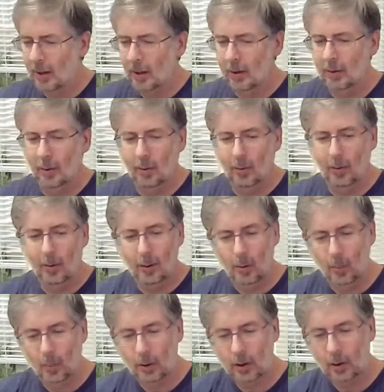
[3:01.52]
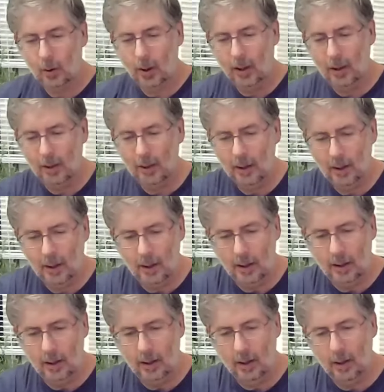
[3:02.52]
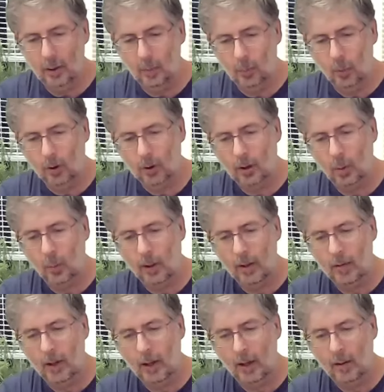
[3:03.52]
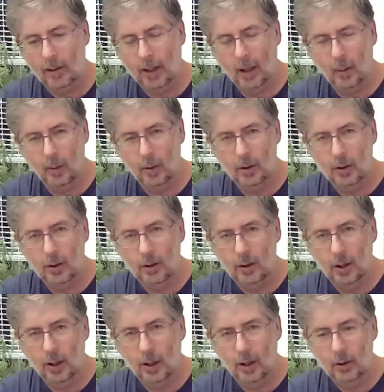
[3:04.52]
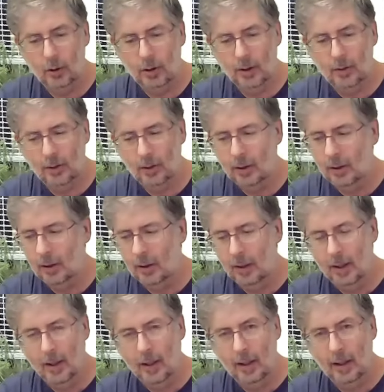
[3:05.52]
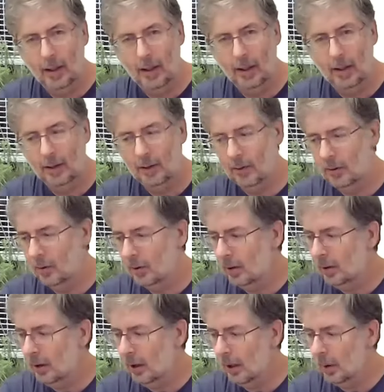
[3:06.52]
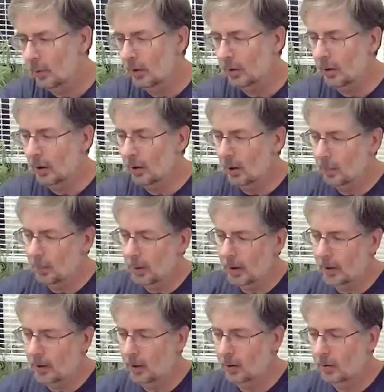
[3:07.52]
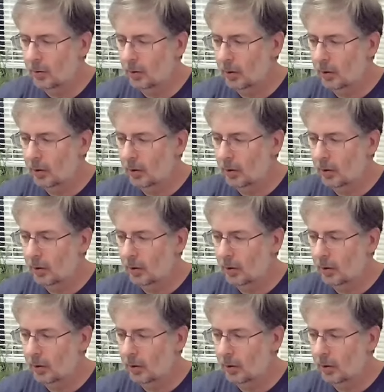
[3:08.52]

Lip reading: So we're going to go ahead and work our way around our cheese here and see how it compares